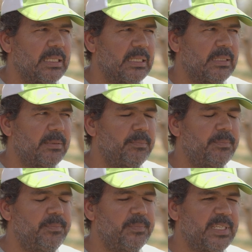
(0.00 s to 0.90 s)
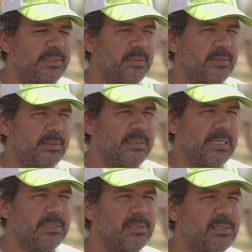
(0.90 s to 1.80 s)
In
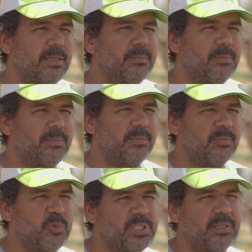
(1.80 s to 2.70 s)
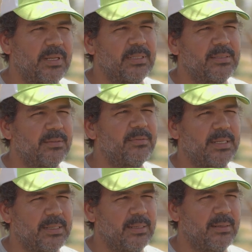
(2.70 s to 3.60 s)
Hadi As Sham, we tried
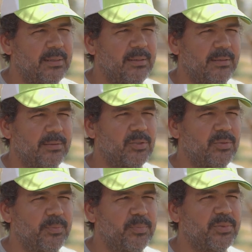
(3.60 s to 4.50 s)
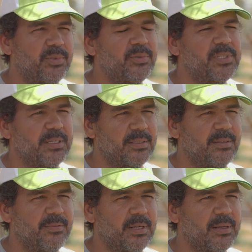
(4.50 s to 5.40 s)
producing
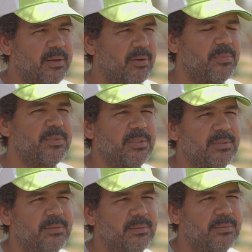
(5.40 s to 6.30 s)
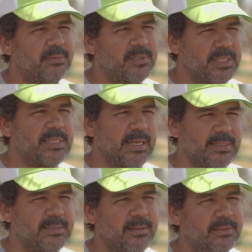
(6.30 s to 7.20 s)
several crops since I
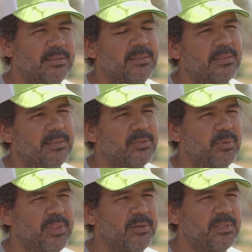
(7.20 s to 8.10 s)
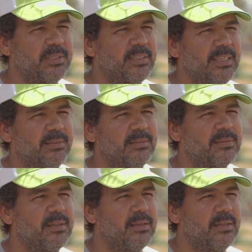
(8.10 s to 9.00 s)
started here in 2010.
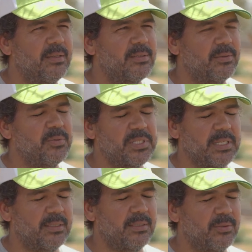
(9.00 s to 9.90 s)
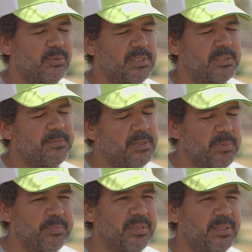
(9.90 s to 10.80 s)
So we started with
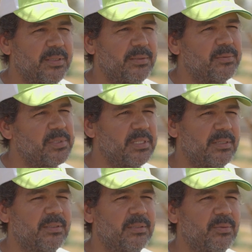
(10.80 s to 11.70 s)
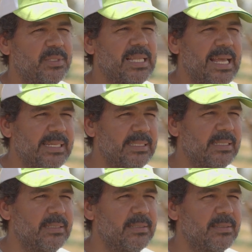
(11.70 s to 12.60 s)
faba bean, we started with
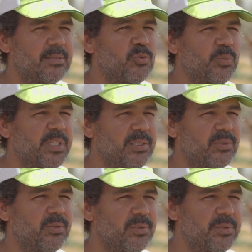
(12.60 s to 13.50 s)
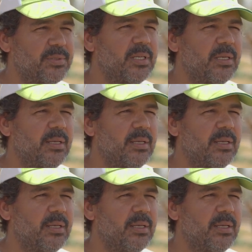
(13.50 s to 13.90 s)
onions, tomatoes,